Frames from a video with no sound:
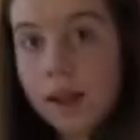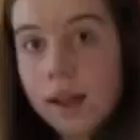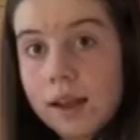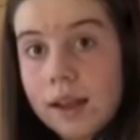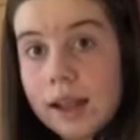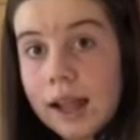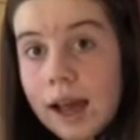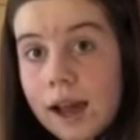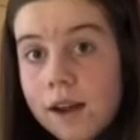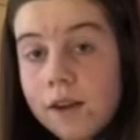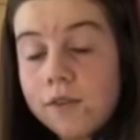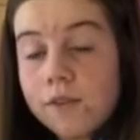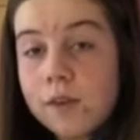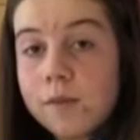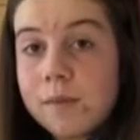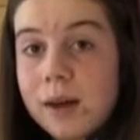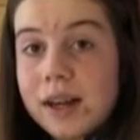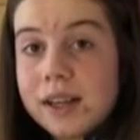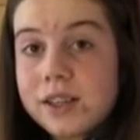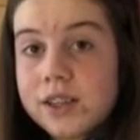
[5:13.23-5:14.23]
Now for
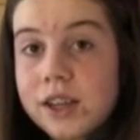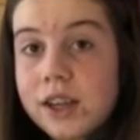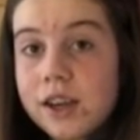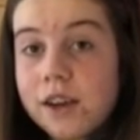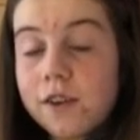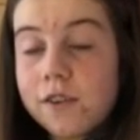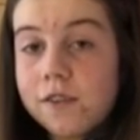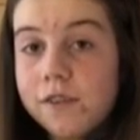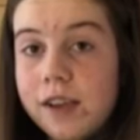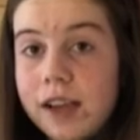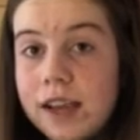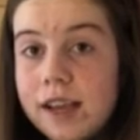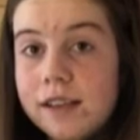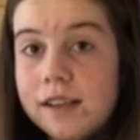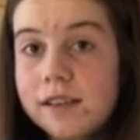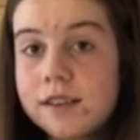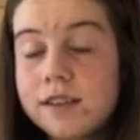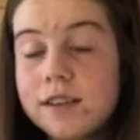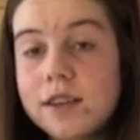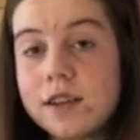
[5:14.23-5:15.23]
matching your feed
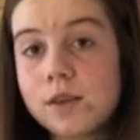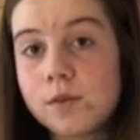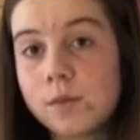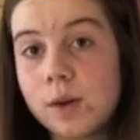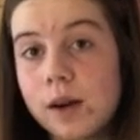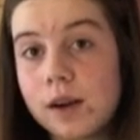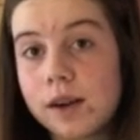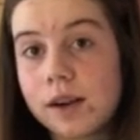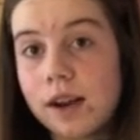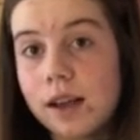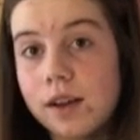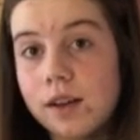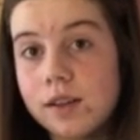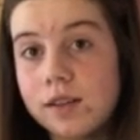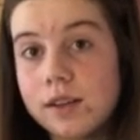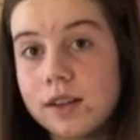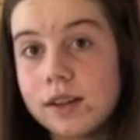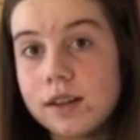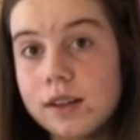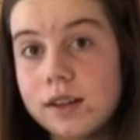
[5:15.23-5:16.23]
to your workload.
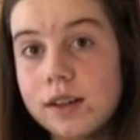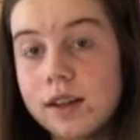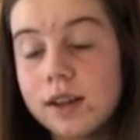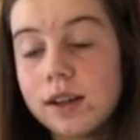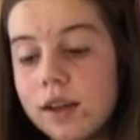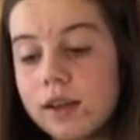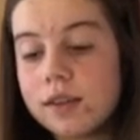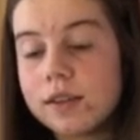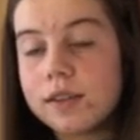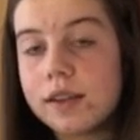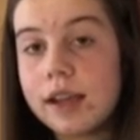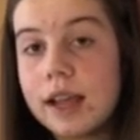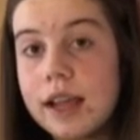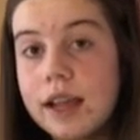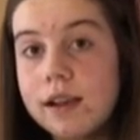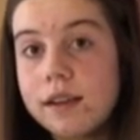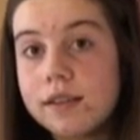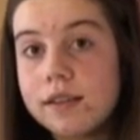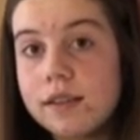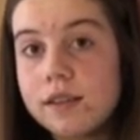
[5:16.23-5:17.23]
So
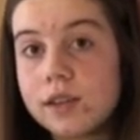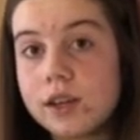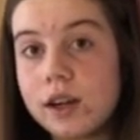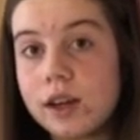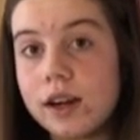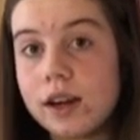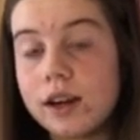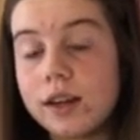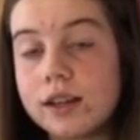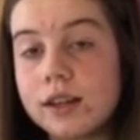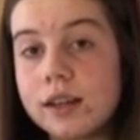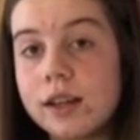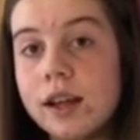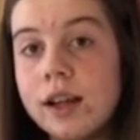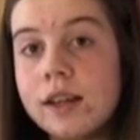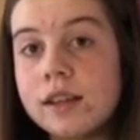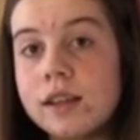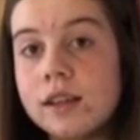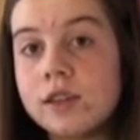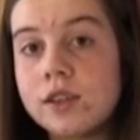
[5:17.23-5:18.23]
here's a chart
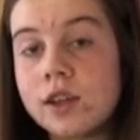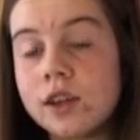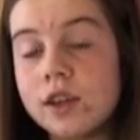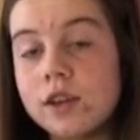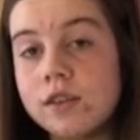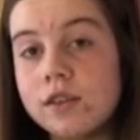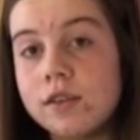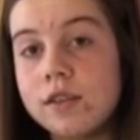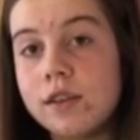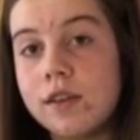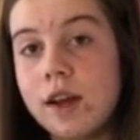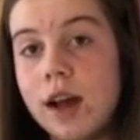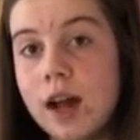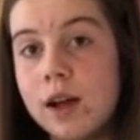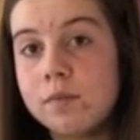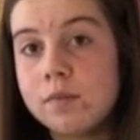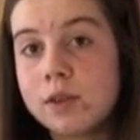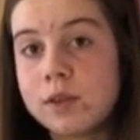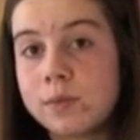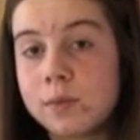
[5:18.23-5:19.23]
that shows you how
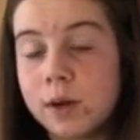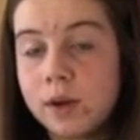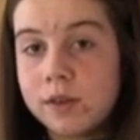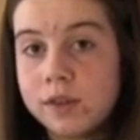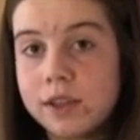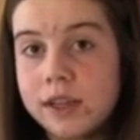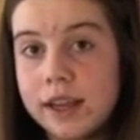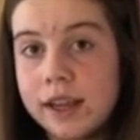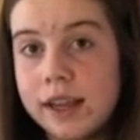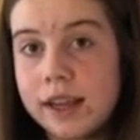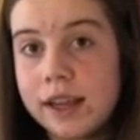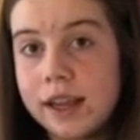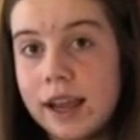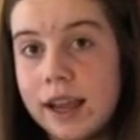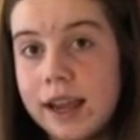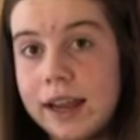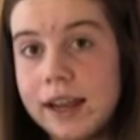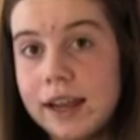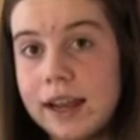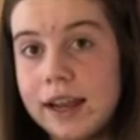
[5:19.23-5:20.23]
much protein
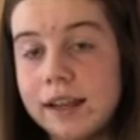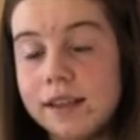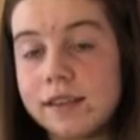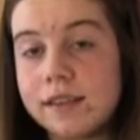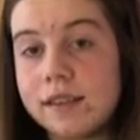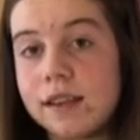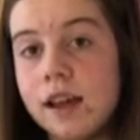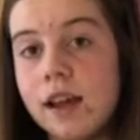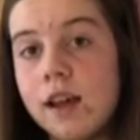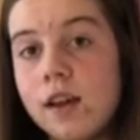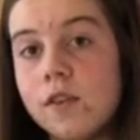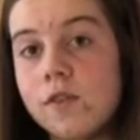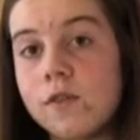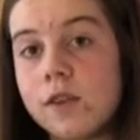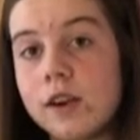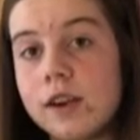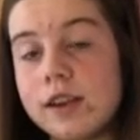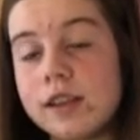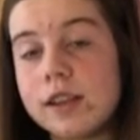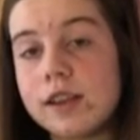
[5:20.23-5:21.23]
he needs
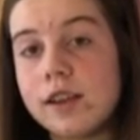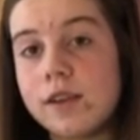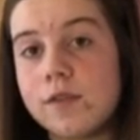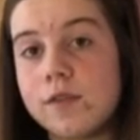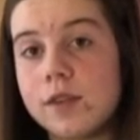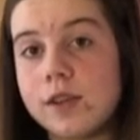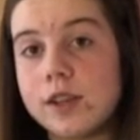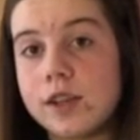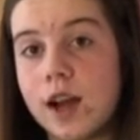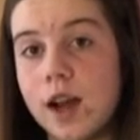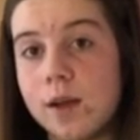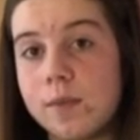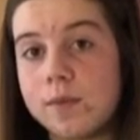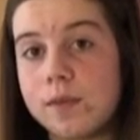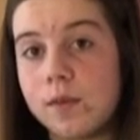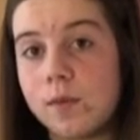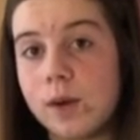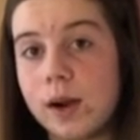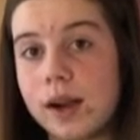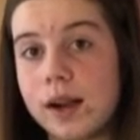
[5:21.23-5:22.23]
for the different types of
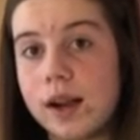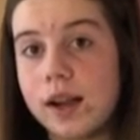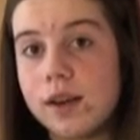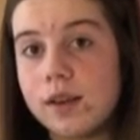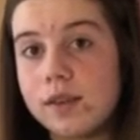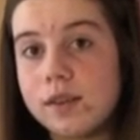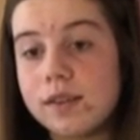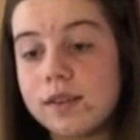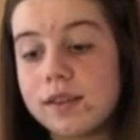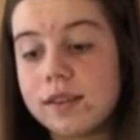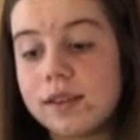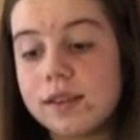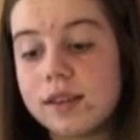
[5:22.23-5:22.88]
workloads.